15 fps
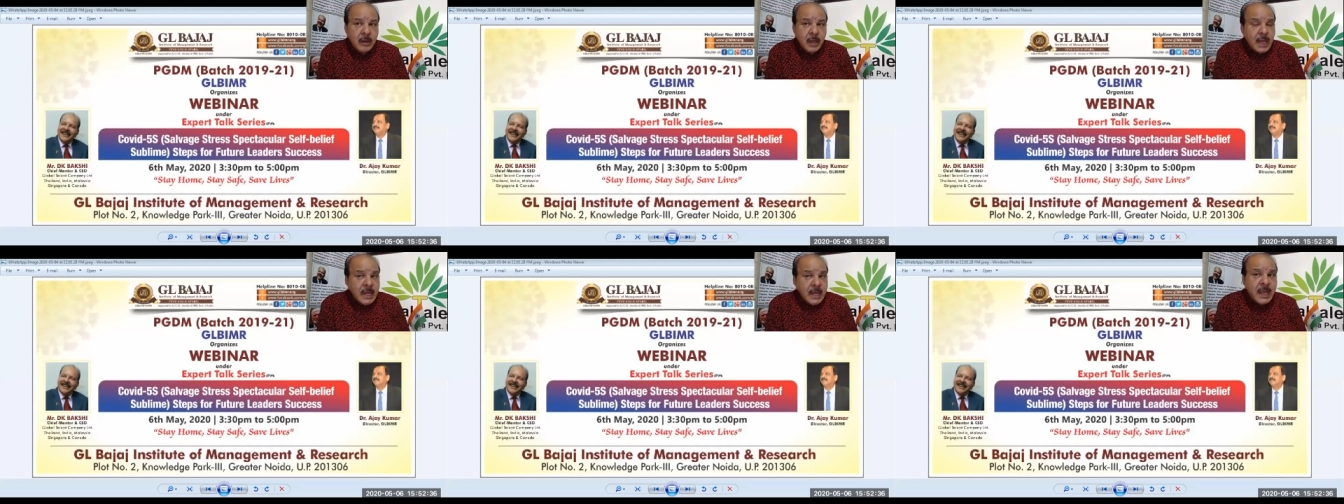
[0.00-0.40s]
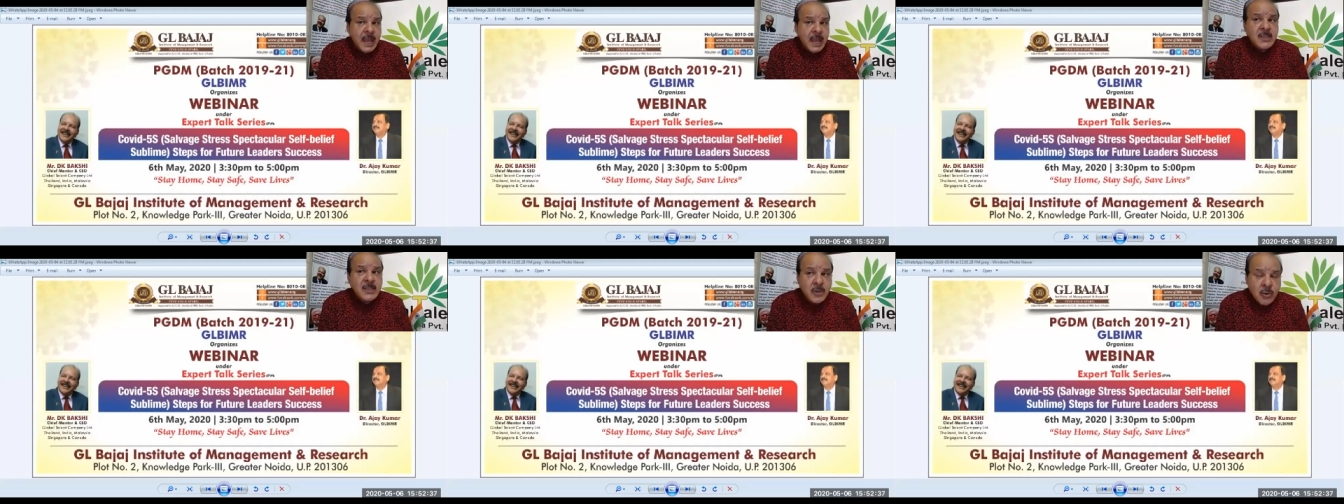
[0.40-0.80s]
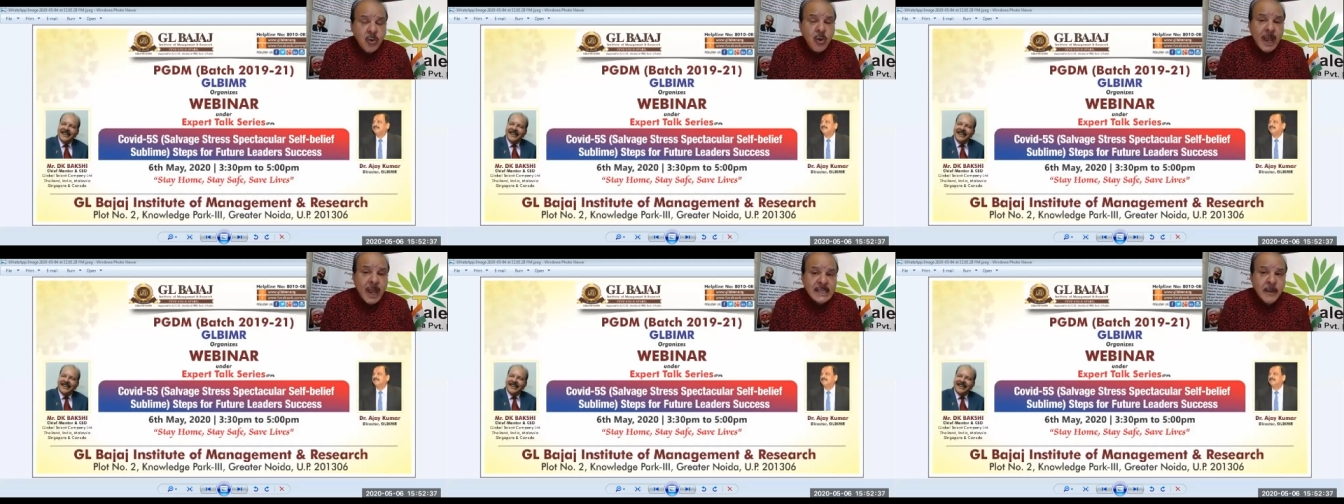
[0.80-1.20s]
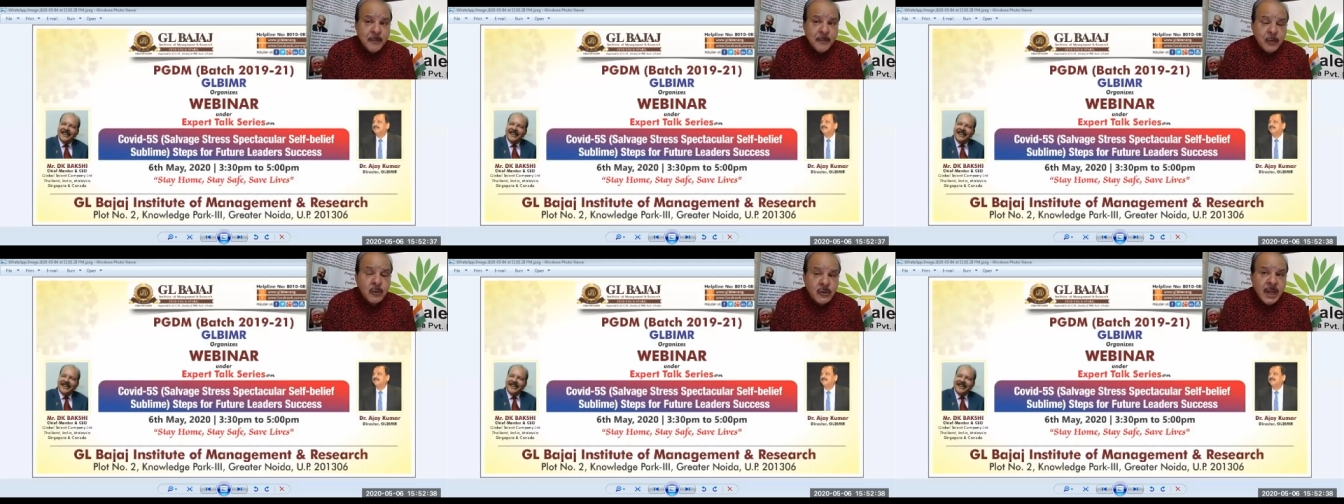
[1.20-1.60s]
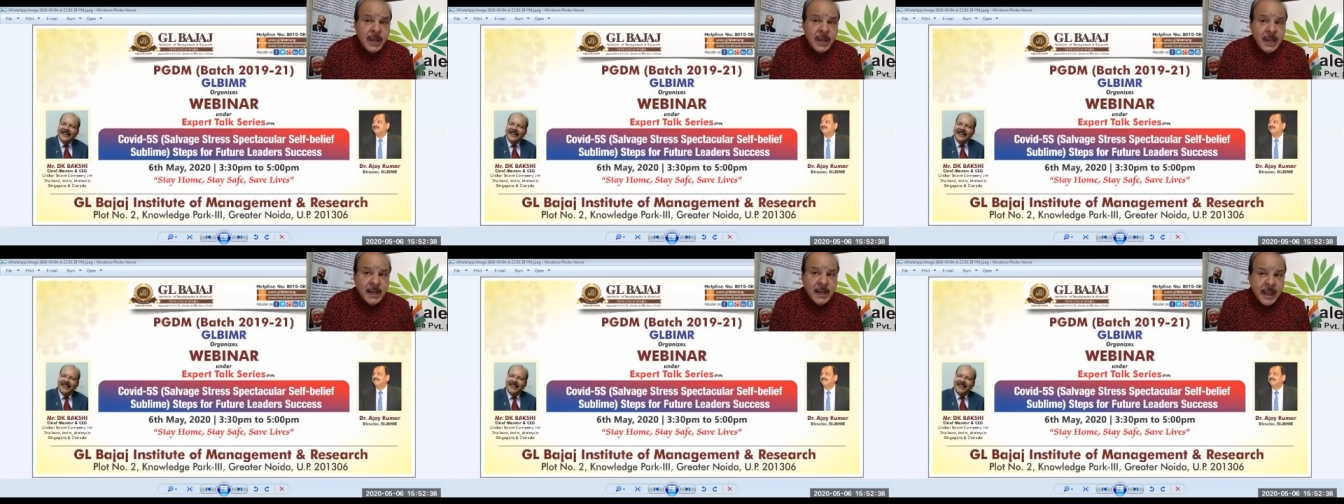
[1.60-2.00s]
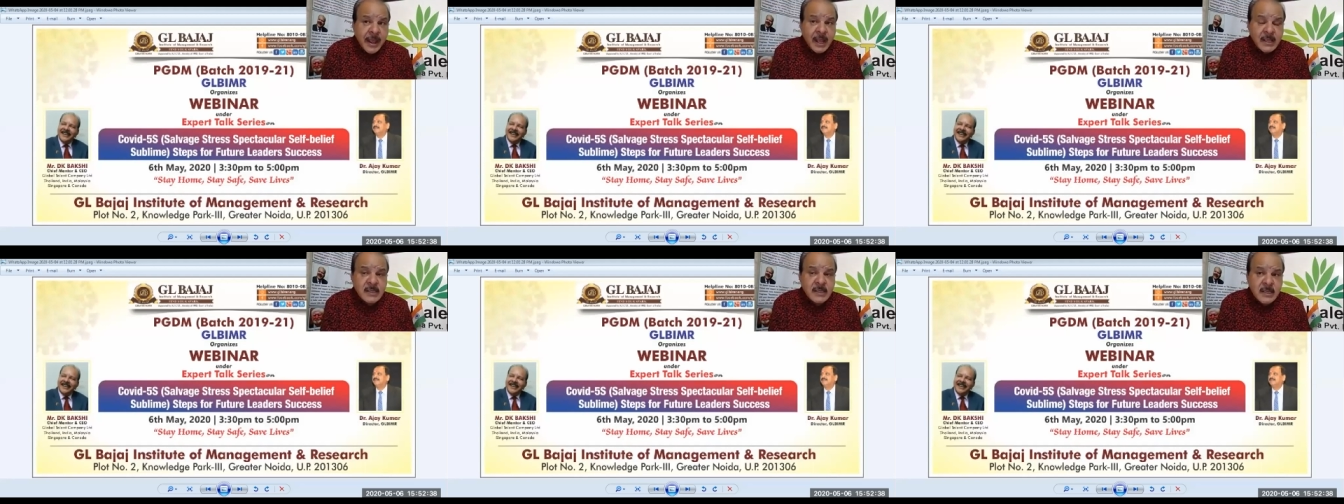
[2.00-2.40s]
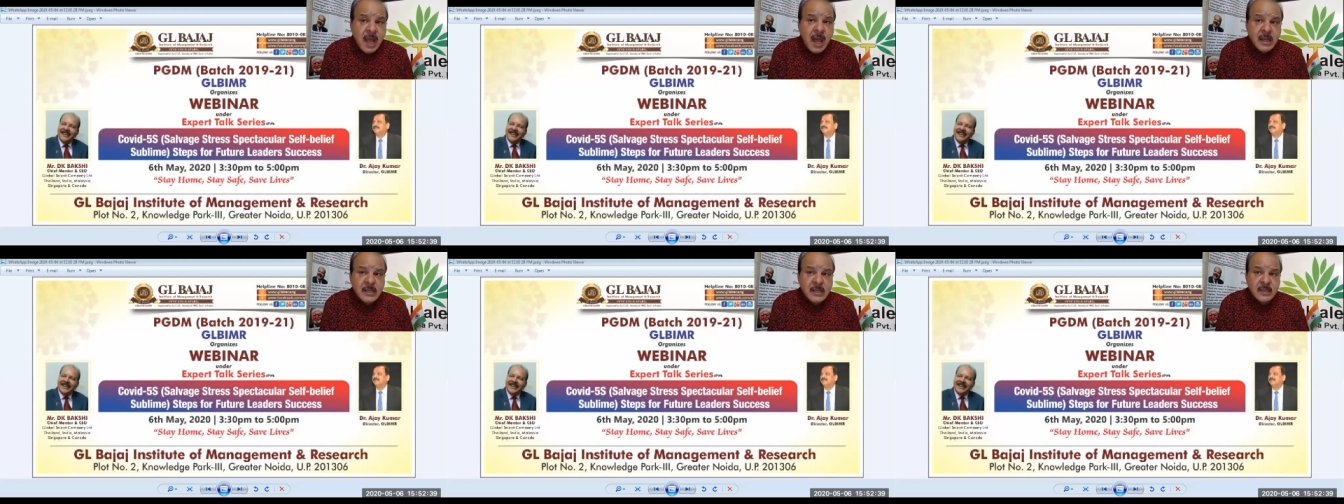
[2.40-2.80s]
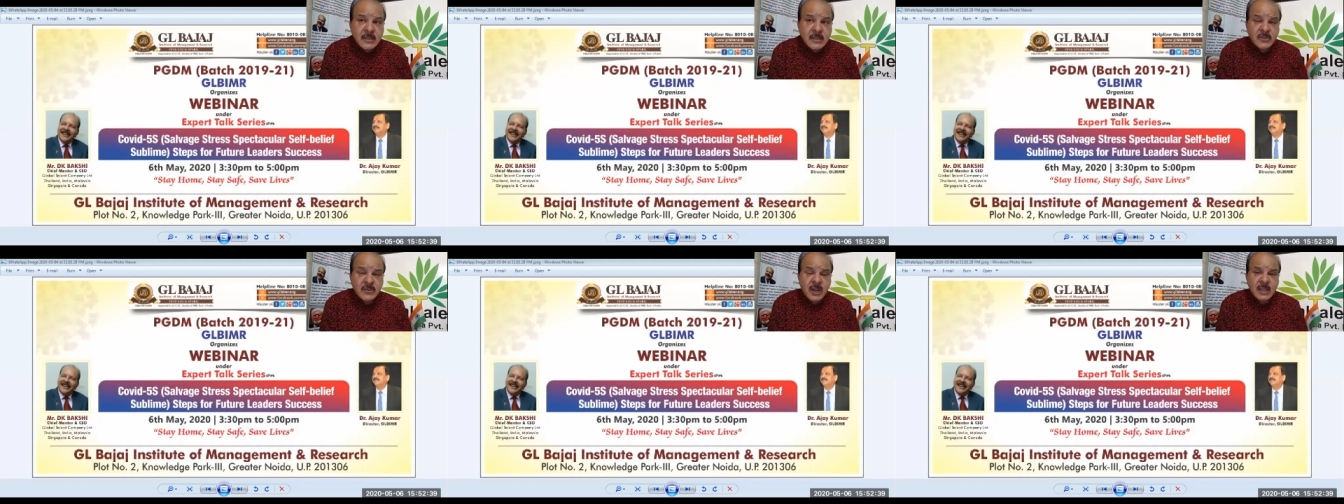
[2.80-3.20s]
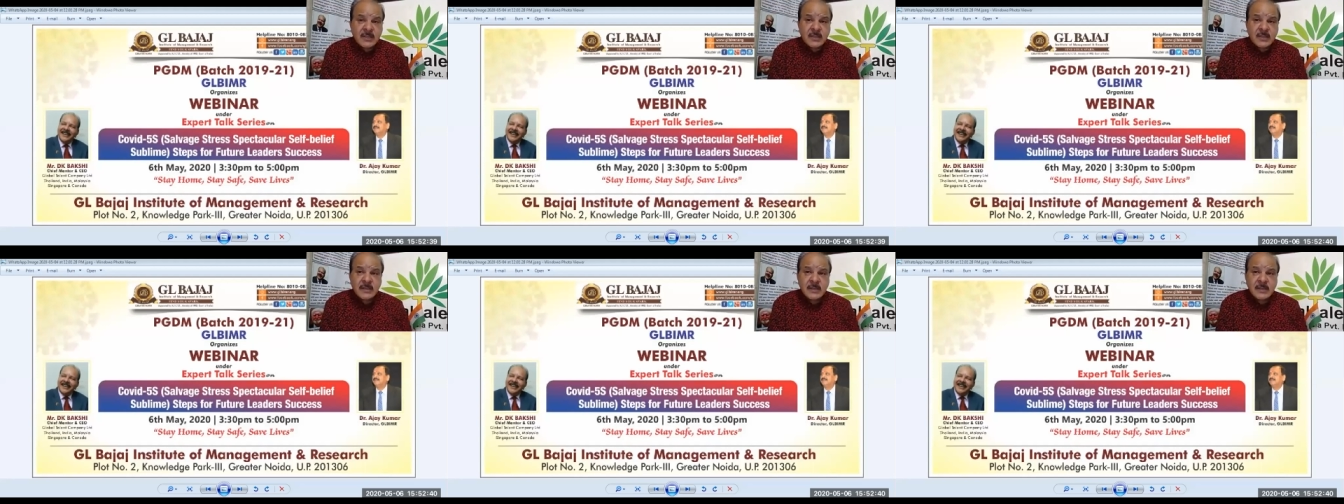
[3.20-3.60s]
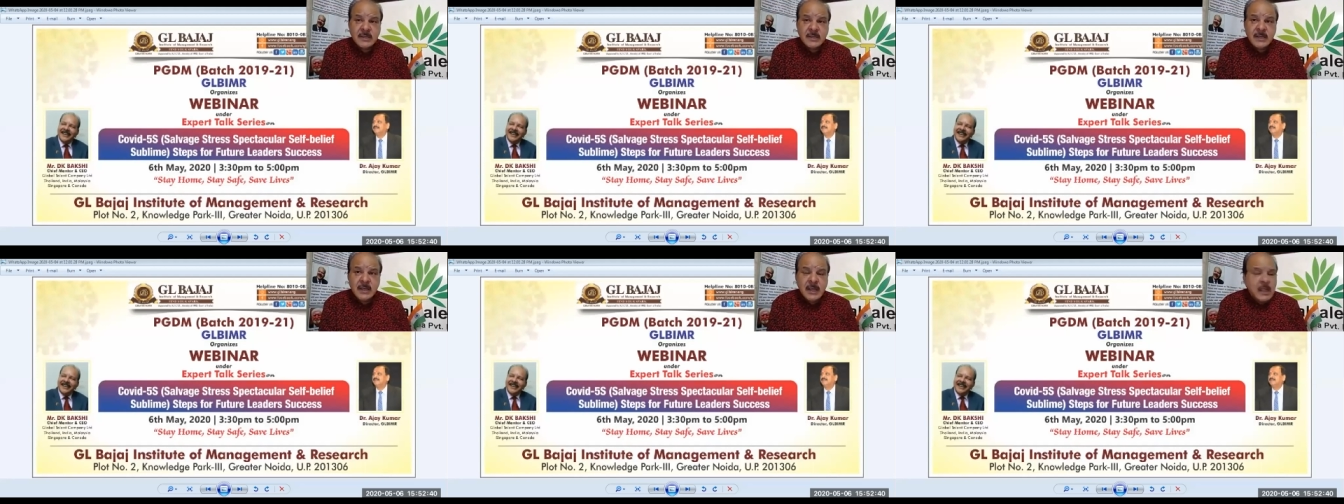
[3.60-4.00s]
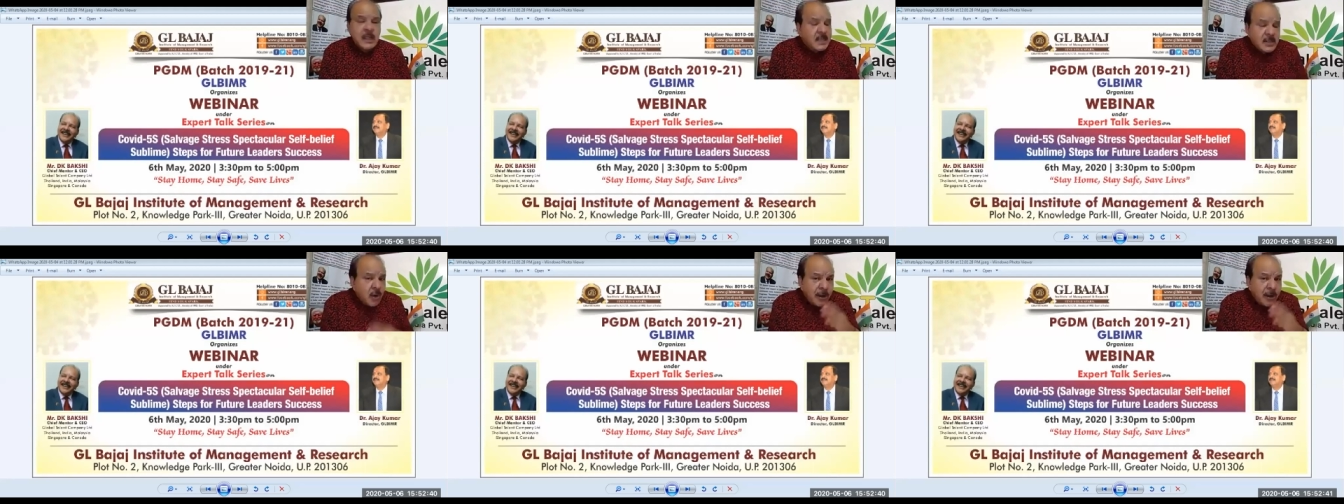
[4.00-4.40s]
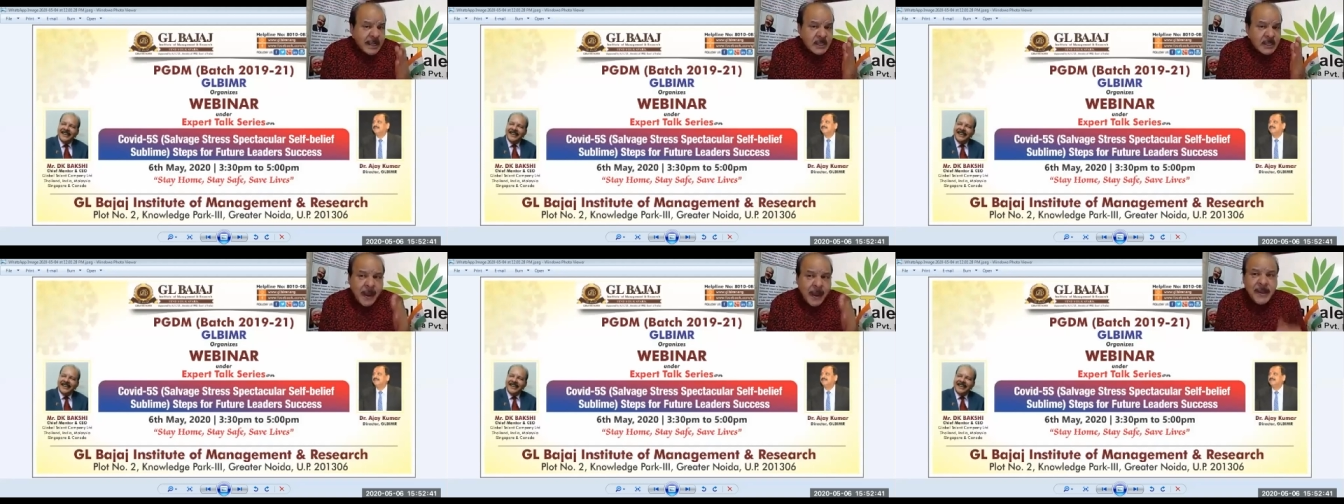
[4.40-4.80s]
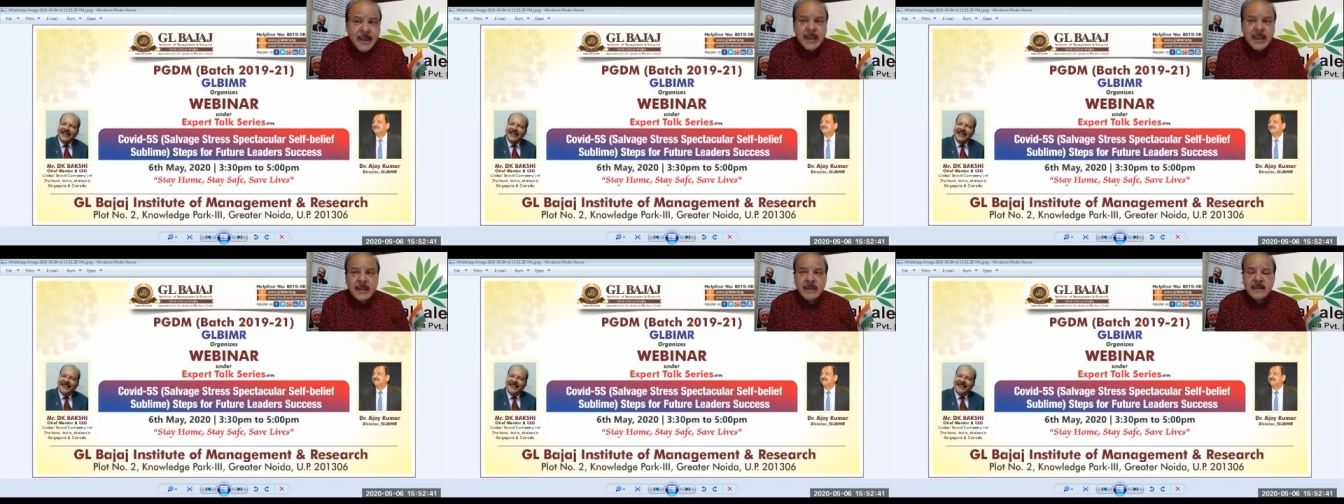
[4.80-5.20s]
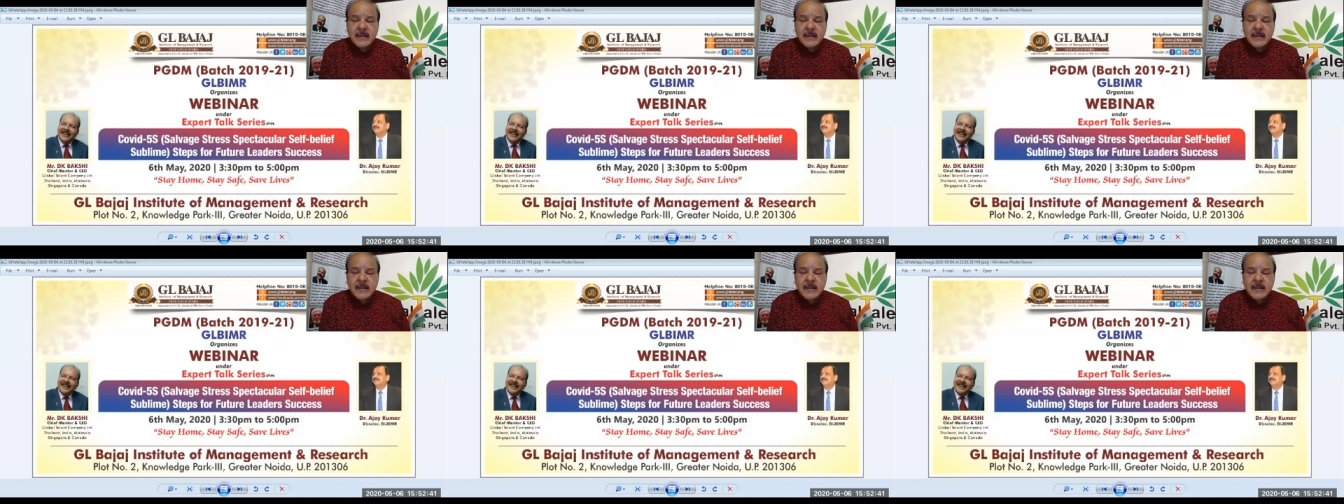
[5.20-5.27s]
In case you, as a future leader, youngest Khan, is in stress, it's not expected.